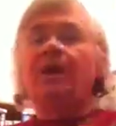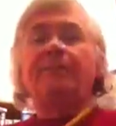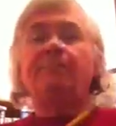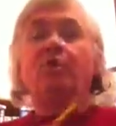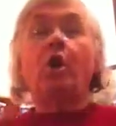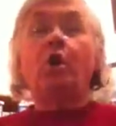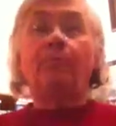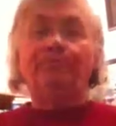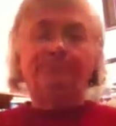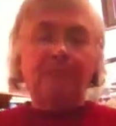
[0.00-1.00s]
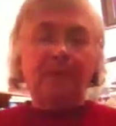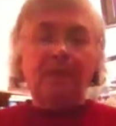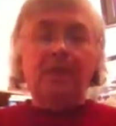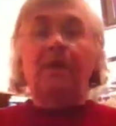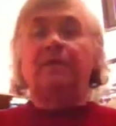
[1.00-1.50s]
right? No.
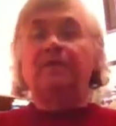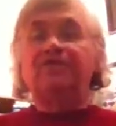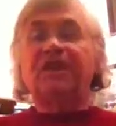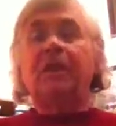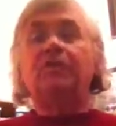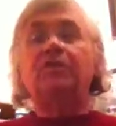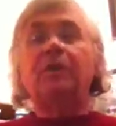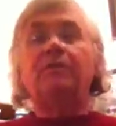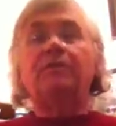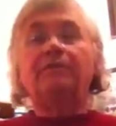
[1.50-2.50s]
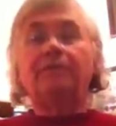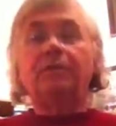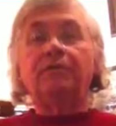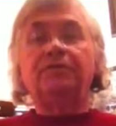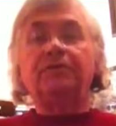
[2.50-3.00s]
The sound of the
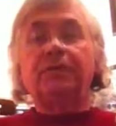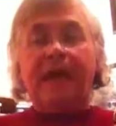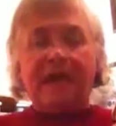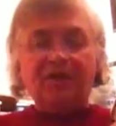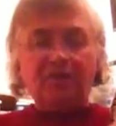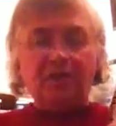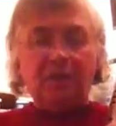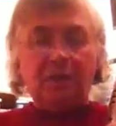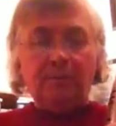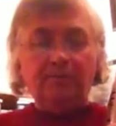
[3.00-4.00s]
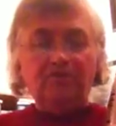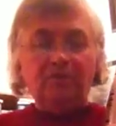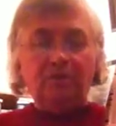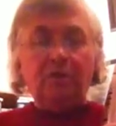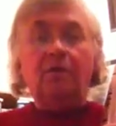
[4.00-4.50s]
flute actually
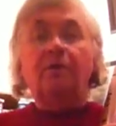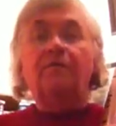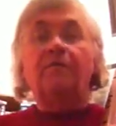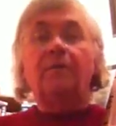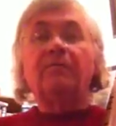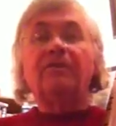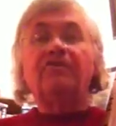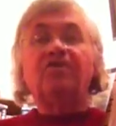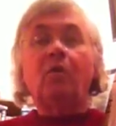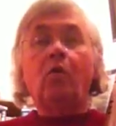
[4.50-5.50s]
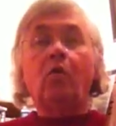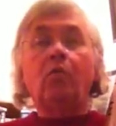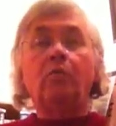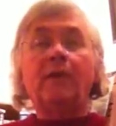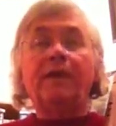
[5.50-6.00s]
comes from this
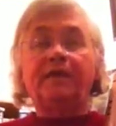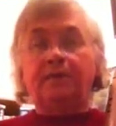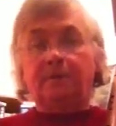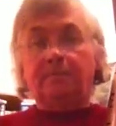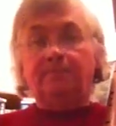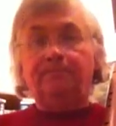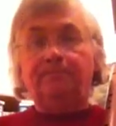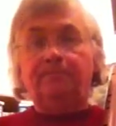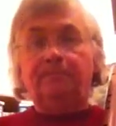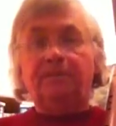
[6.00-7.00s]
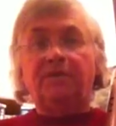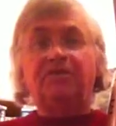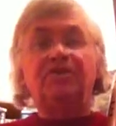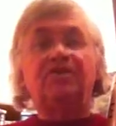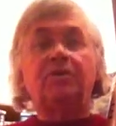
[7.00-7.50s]
hole right here. Now,
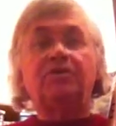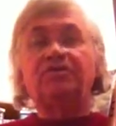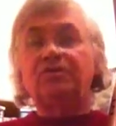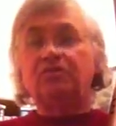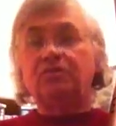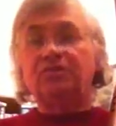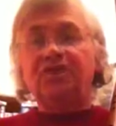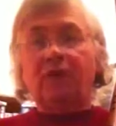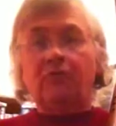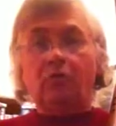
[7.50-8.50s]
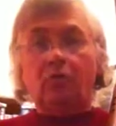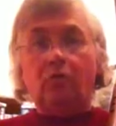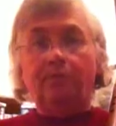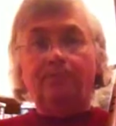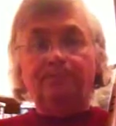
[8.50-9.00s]
this is known as the true sound
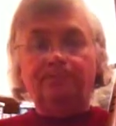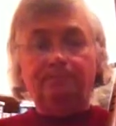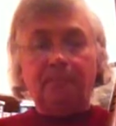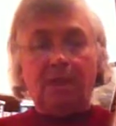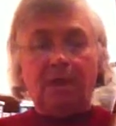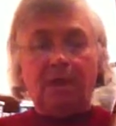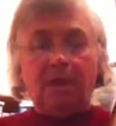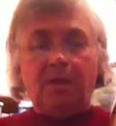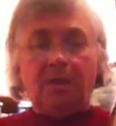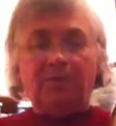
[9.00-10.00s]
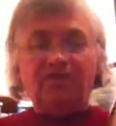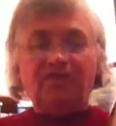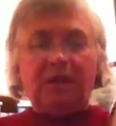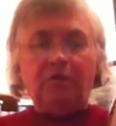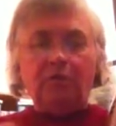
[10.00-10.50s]
hole. Now, this
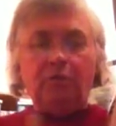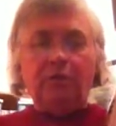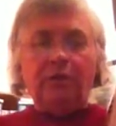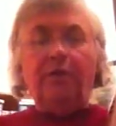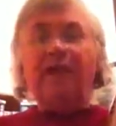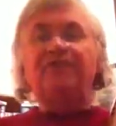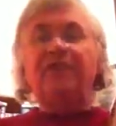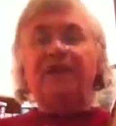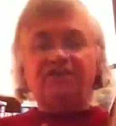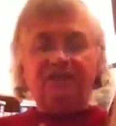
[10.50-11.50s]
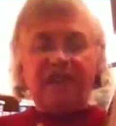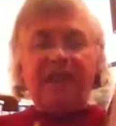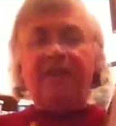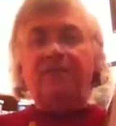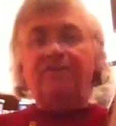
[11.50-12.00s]
sound hole here actually has an
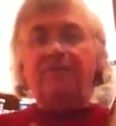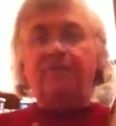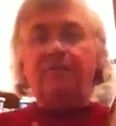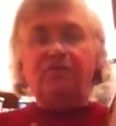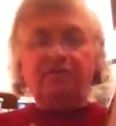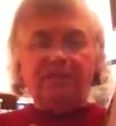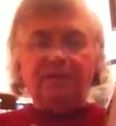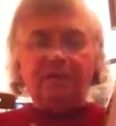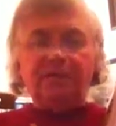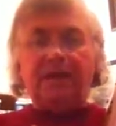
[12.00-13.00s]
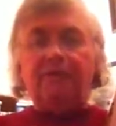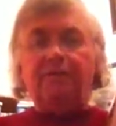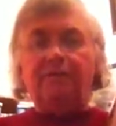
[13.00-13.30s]
edge. If you put your finger down there